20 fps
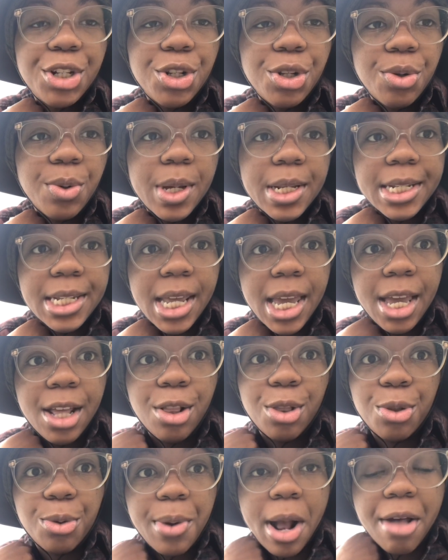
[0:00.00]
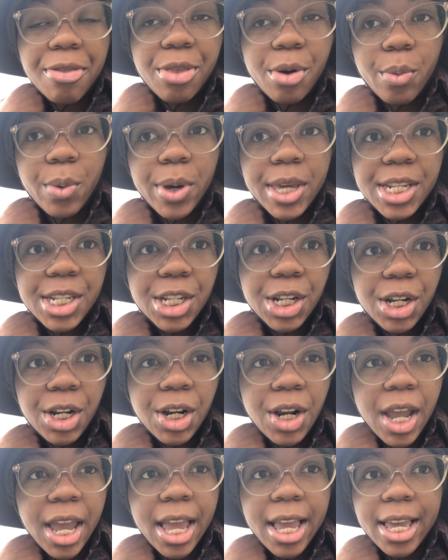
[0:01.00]
to attend throughout the winter
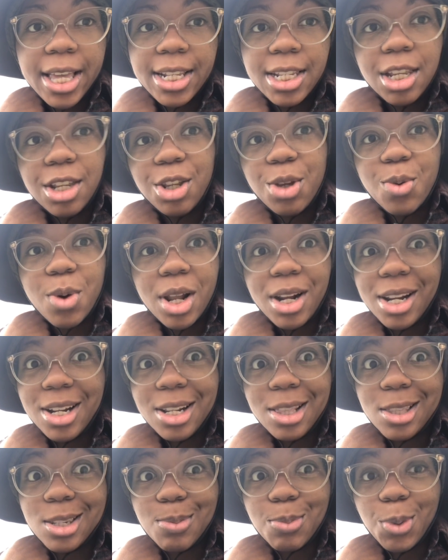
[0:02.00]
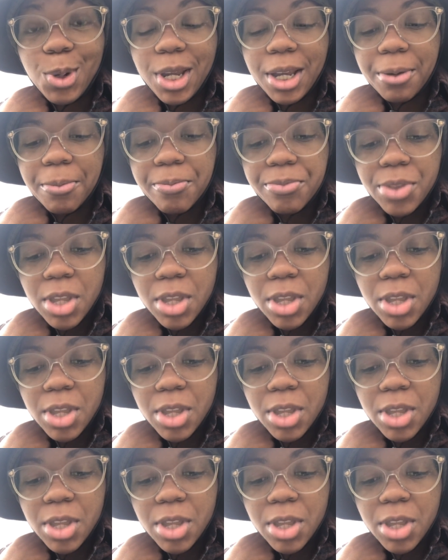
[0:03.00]
and continue on into the spring.